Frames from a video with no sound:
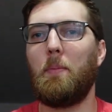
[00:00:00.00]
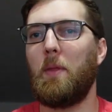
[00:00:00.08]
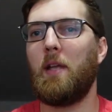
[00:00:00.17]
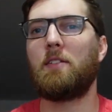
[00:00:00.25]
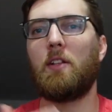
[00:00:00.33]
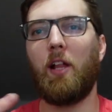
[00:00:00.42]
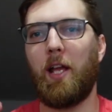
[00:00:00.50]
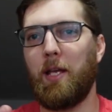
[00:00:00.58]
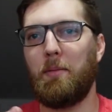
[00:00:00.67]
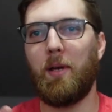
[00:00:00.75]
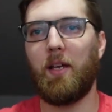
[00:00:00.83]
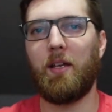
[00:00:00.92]
its
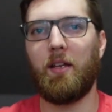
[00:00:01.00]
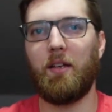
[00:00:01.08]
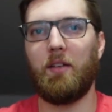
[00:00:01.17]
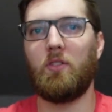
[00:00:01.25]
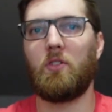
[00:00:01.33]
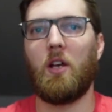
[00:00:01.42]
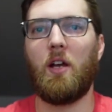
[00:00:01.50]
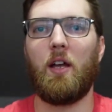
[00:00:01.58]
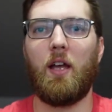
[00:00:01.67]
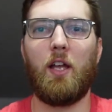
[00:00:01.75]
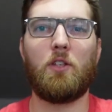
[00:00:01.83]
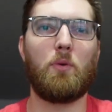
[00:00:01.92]
claim is
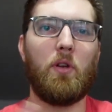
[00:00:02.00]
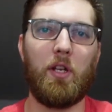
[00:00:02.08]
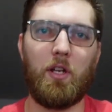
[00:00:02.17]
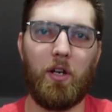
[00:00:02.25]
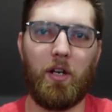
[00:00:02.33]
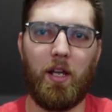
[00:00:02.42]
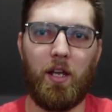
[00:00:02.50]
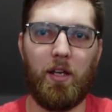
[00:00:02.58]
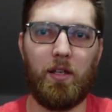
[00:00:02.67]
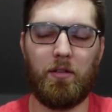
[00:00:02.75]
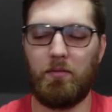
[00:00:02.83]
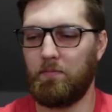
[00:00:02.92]
it's really good
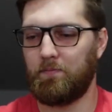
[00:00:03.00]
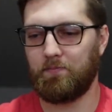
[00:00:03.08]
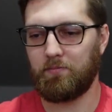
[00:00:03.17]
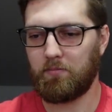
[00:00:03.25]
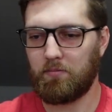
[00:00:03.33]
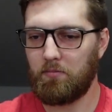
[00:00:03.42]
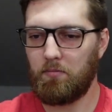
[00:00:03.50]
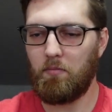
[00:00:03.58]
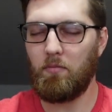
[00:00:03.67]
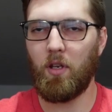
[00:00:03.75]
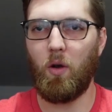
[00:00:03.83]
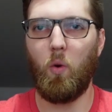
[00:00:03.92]
in
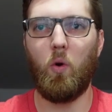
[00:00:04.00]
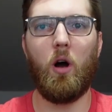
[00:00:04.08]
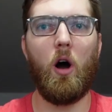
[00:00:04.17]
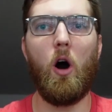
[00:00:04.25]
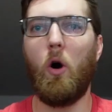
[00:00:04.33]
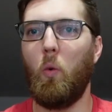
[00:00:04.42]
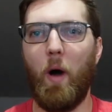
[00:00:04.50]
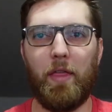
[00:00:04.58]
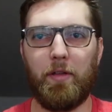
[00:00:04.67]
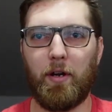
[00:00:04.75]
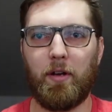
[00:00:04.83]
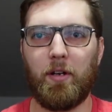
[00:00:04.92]
all
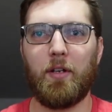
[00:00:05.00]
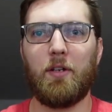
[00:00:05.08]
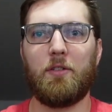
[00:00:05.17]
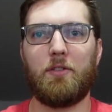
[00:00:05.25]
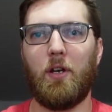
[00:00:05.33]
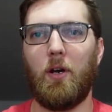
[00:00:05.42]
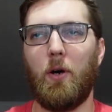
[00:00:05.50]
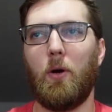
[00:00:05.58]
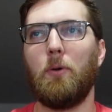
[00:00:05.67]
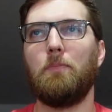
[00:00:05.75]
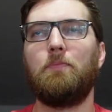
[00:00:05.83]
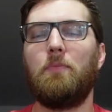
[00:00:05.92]
weather,
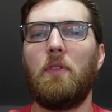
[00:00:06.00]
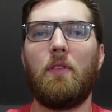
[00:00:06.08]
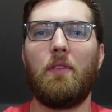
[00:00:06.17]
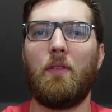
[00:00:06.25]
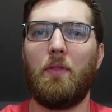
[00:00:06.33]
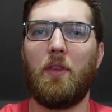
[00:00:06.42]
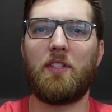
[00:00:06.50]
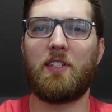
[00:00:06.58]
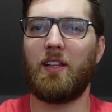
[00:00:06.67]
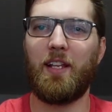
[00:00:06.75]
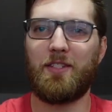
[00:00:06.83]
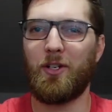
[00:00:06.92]
so the
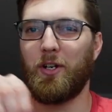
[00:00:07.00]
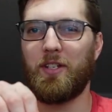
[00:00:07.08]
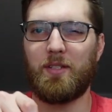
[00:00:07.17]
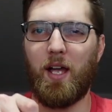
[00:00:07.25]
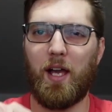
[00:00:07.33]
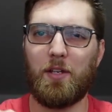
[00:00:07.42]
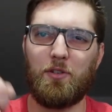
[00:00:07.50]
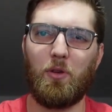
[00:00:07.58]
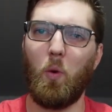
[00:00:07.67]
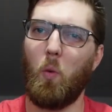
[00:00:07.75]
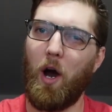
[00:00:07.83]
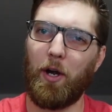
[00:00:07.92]
slits are designed so
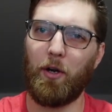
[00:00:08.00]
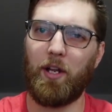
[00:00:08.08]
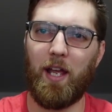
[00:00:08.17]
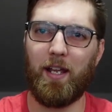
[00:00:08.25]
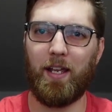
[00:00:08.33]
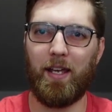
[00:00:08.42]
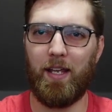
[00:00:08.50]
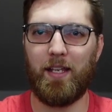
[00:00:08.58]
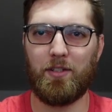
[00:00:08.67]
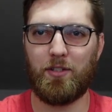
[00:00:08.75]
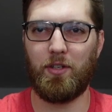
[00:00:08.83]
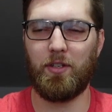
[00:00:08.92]
the water can't get
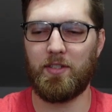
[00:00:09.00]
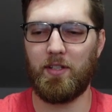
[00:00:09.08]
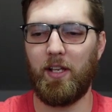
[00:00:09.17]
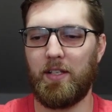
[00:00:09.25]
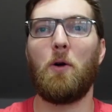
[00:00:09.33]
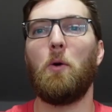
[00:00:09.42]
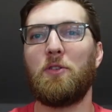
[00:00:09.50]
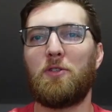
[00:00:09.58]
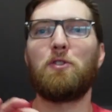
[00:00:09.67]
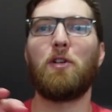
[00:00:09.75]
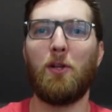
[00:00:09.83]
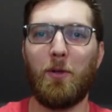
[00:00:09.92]
into the slit. Once
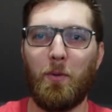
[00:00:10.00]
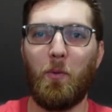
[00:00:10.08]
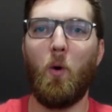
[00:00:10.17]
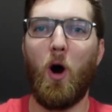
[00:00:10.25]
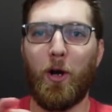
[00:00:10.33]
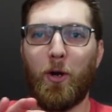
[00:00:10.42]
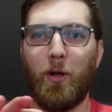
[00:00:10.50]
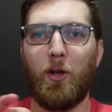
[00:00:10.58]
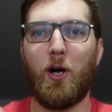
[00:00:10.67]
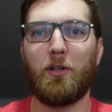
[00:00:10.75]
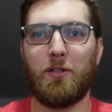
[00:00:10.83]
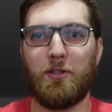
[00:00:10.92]
there's a water
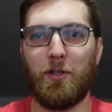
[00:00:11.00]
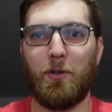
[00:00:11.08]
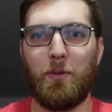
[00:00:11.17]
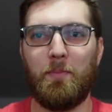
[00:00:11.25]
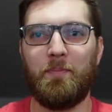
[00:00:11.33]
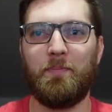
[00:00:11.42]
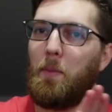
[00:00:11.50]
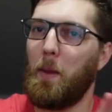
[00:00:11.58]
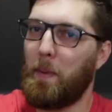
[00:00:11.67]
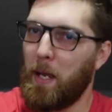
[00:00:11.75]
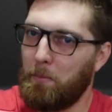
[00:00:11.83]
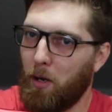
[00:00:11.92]
along the tube, the
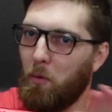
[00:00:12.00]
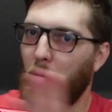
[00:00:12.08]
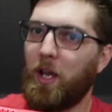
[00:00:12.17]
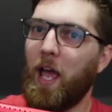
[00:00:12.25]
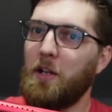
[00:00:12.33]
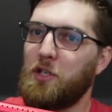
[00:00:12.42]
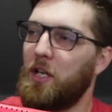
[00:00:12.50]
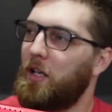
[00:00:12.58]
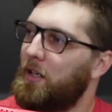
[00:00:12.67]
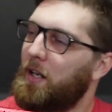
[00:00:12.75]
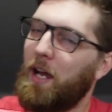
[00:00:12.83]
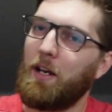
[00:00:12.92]
paintball will catch it
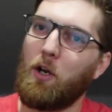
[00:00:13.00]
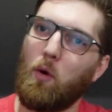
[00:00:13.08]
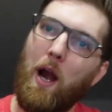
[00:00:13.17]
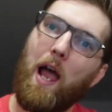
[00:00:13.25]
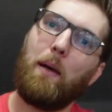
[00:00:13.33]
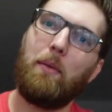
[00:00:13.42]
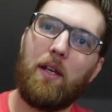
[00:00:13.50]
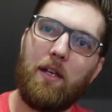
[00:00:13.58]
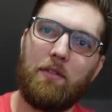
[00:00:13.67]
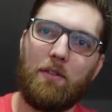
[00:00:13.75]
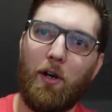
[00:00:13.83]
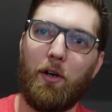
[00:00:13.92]
and kind of grab
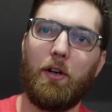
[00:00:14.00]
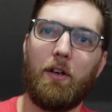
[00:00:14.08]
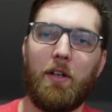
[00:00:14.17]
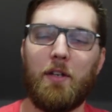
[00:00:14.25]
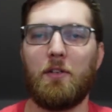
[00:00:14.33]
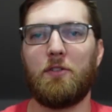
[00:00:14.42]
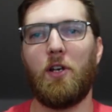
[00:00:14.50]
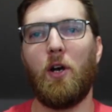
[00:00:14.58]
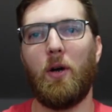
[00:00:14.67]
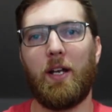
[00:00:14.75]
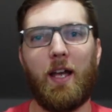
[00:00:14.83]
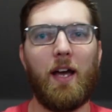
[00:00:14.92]
in turn.
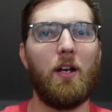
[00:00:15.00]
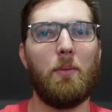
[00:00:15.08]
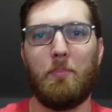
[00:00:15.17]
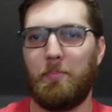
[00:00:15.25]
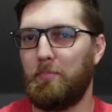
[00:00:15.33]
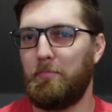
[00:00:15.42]
So it kind of,